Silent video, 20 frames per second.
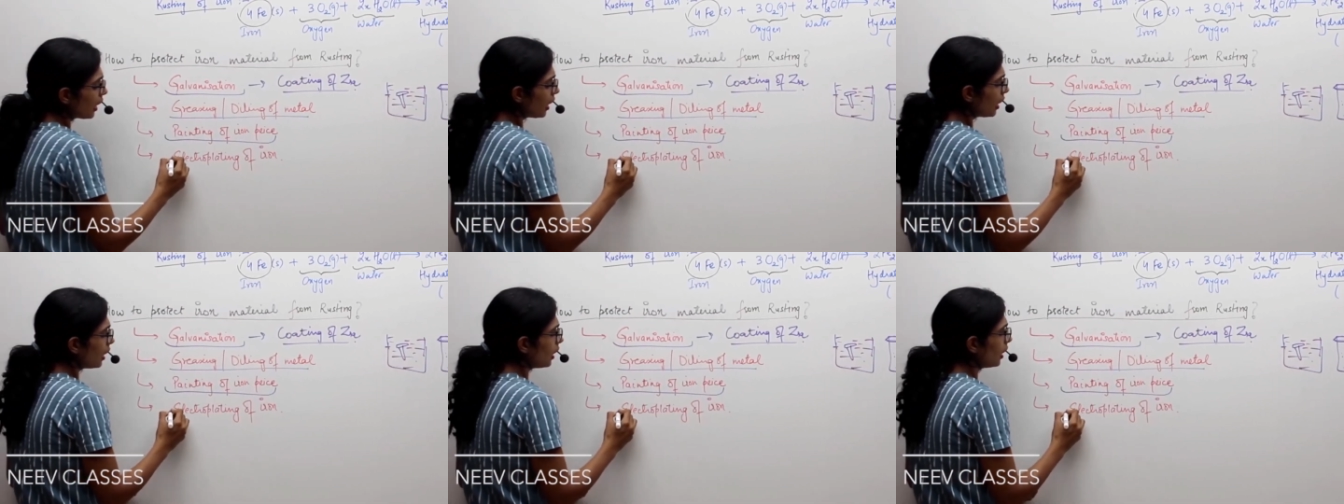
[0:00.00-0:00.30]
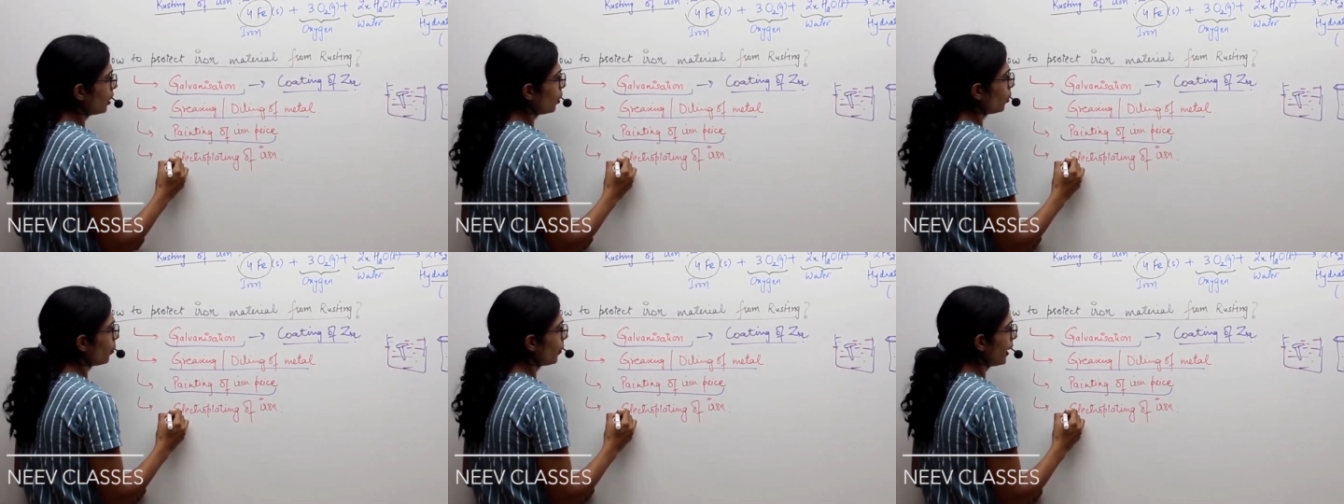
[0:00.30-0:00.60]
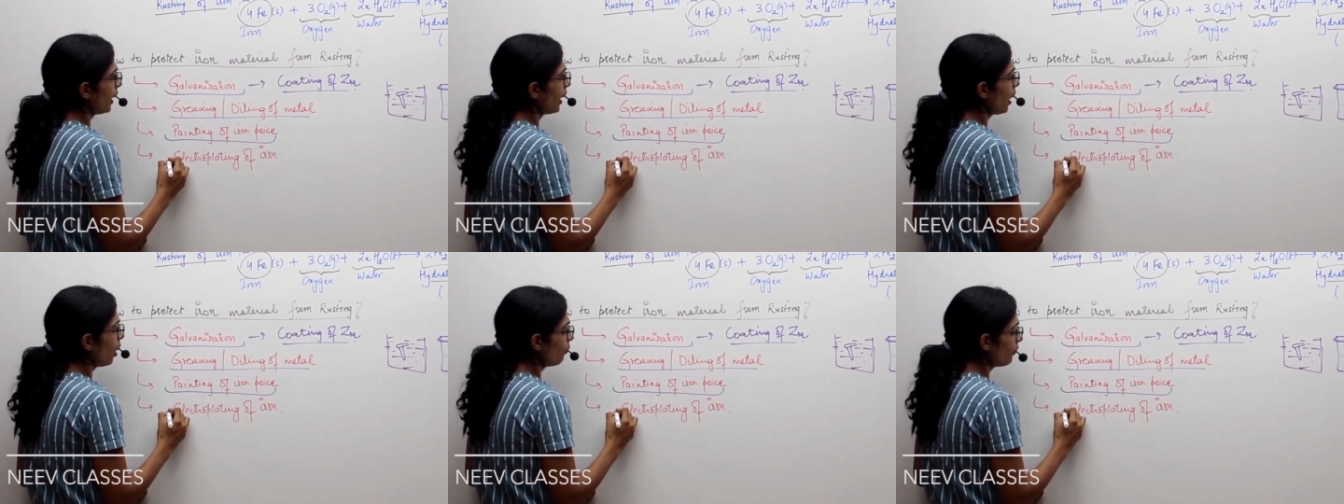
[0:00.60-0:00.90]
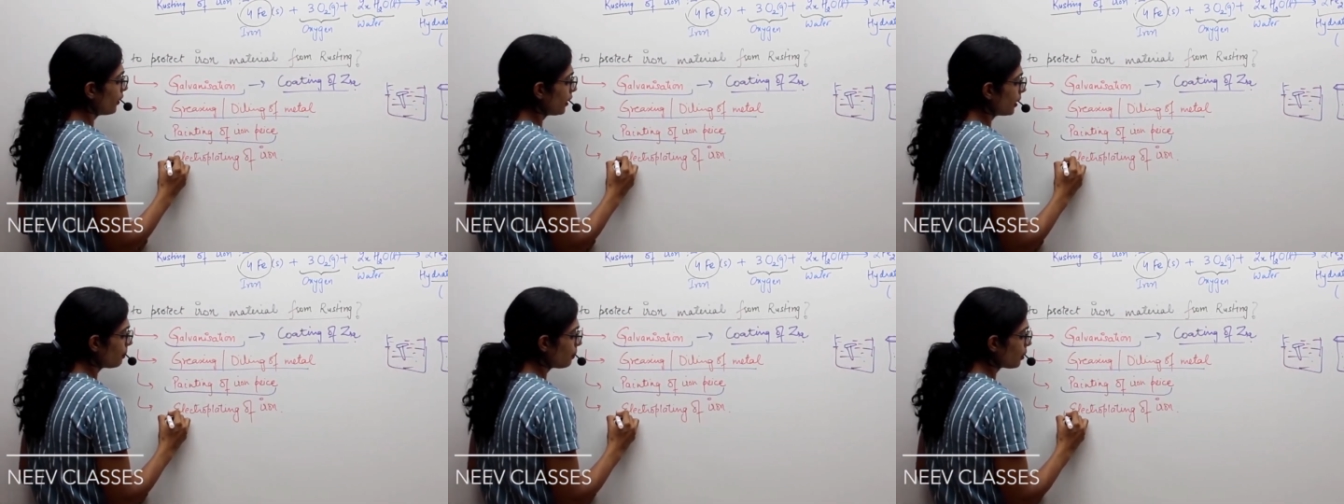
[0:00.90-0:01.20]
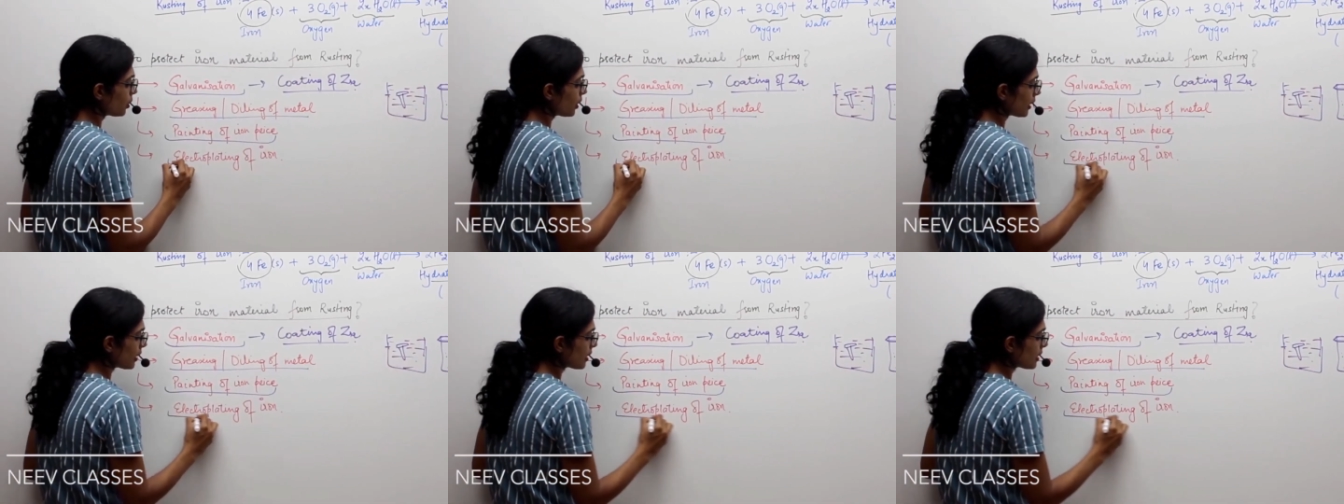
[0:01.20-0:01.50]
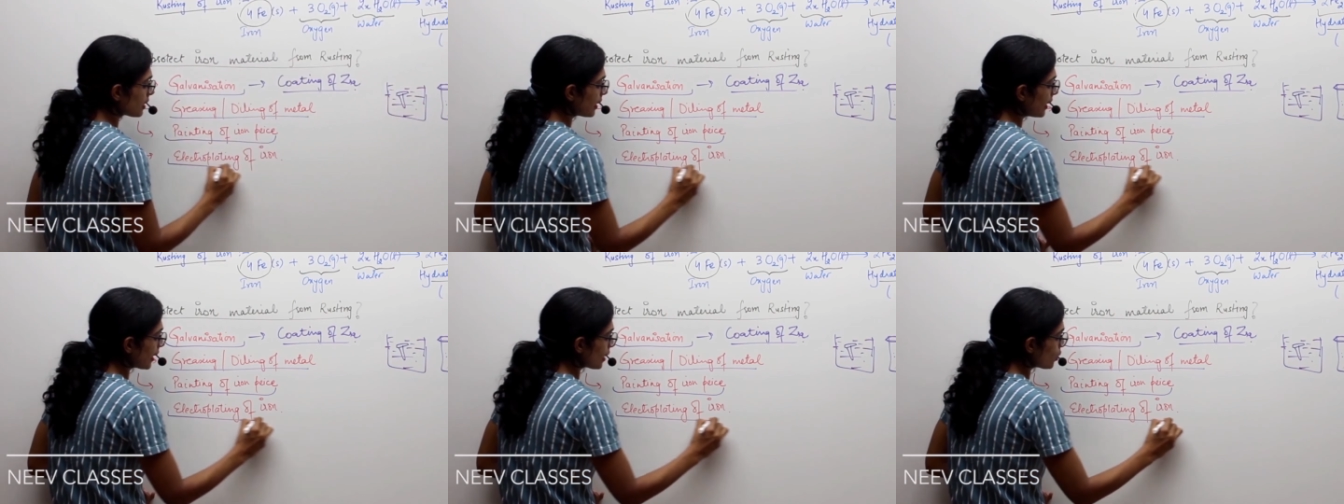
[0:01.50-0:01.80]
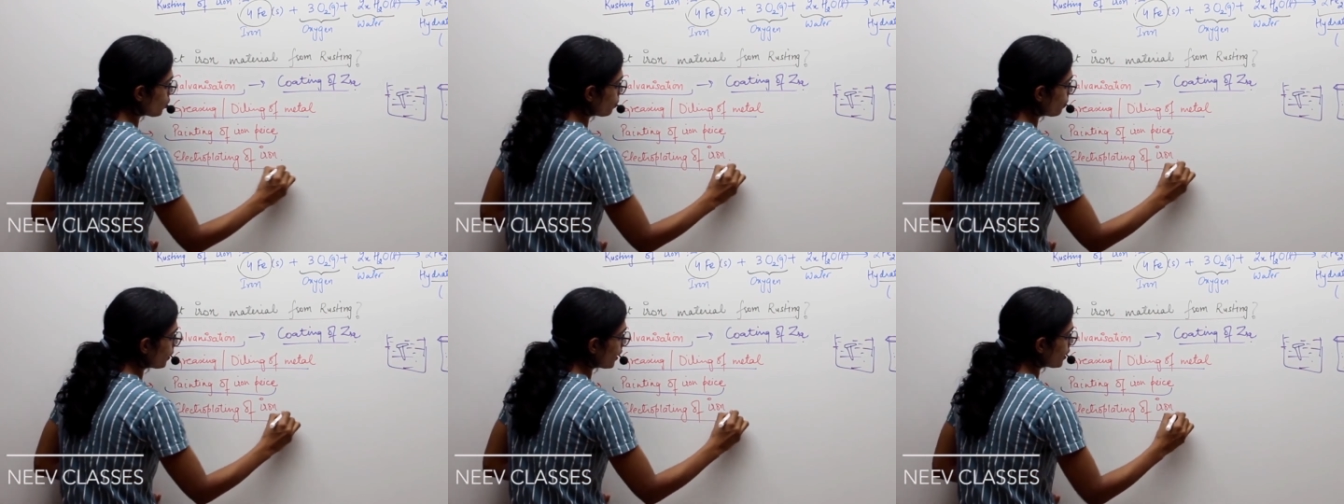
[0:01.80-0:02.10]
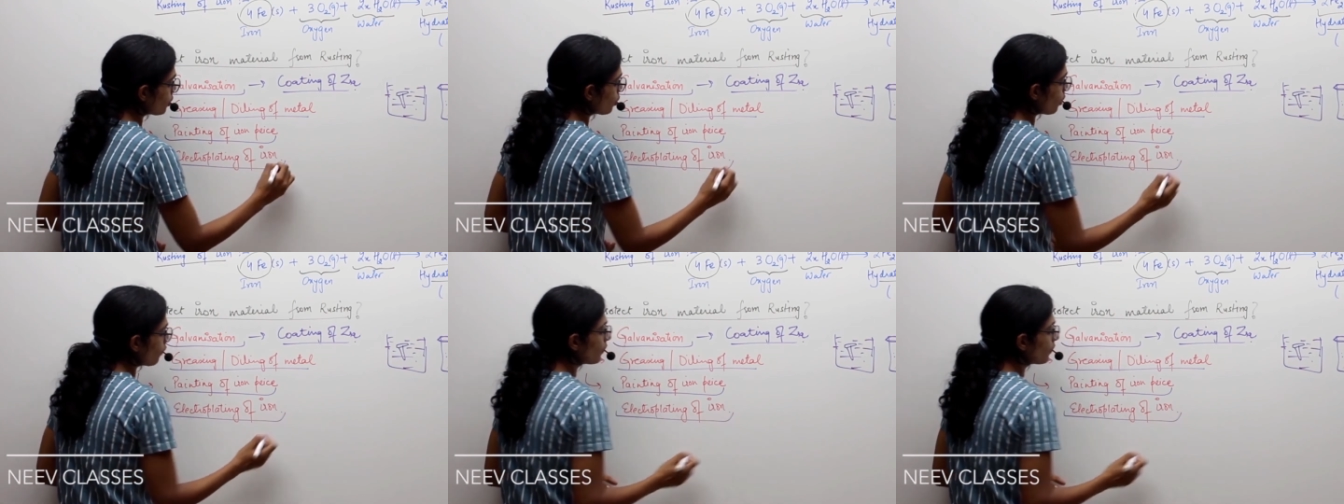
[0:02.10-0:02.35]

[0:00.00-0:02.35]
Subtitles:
way how we can protect is electroplating